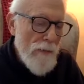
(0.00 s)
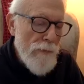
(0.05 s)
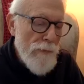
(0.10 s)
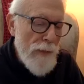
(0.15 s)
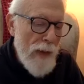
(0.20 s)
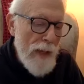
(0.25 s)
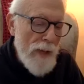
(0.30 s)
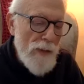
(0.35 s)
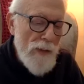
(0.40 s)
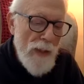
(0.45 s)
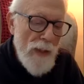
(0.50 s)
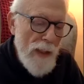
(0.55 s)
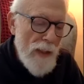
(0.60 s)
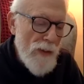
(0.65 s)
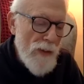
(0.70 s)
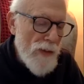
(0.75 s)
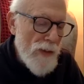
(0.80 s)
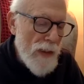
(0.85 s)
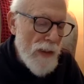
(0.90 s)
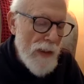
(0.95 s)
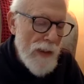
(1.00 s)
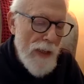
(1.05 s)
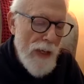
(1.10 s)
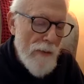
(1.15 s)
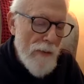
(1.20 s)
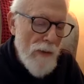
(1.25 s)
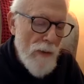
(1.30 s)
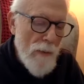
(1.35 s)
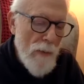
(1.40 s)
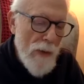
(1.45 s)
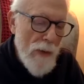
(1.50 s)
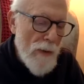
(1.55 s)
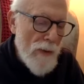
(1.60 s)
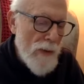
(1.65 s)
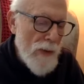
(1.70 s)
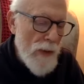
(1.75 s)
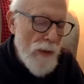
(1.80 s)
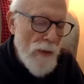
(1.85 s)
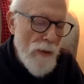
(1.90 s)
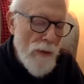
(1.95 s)
Face east, and everywhere in
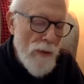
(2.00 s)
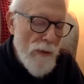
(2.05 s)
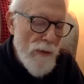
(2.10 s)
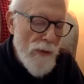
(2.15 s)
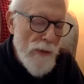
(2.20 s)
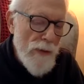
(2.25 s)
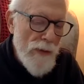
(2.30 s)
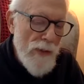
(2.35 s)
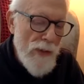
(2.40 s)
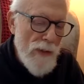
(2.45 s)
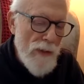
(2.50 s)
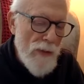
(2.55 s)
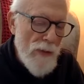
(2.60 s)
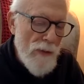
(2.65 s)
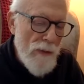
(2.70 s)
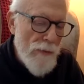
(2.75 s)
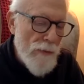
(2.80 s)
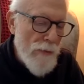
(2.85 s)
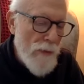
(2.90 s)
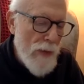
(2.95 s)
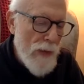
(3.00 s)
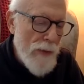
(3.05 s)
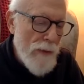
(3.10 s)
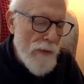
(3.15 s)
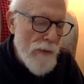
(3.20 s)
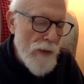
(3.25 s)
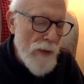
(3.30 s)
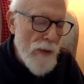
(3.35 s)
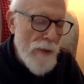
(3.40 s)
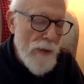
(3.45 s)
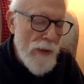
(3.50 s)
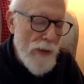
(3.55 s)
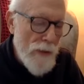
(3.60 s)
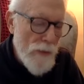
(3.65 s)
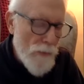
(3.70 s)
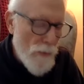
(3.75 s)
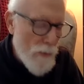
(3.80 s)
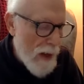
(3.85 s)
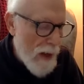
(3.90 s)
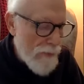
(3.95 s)
the universe that's in front of you
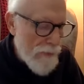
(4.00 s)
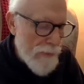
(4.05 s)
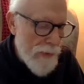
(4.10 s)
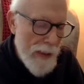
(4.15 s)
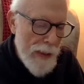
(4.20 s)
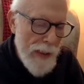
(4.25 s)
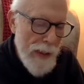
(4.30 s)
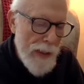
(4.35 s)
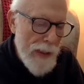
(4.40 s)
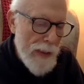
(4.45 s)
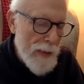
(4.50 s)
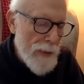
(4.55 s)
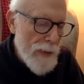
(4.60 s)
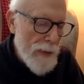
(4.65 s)
is Raphael.